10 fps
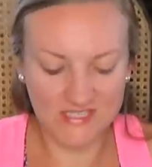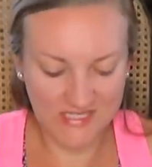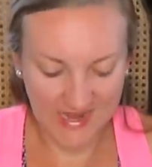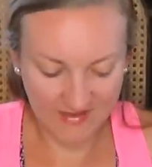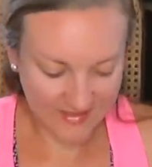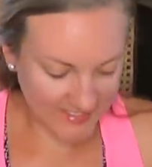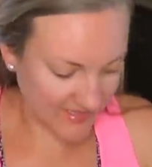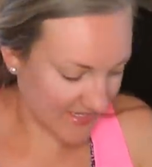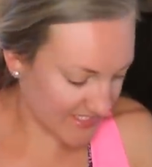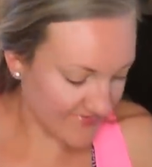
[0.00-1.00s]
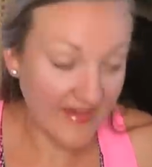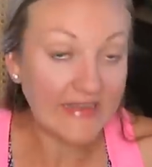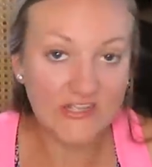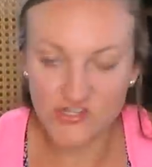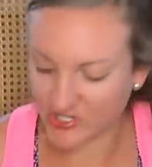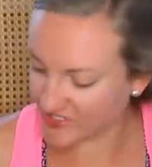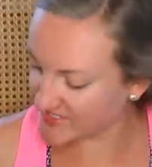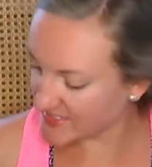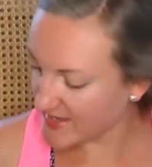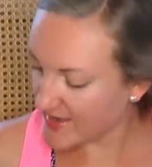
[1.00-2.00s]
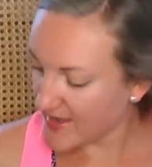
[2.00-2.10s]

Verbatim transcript: his style, because he likes funny shirts.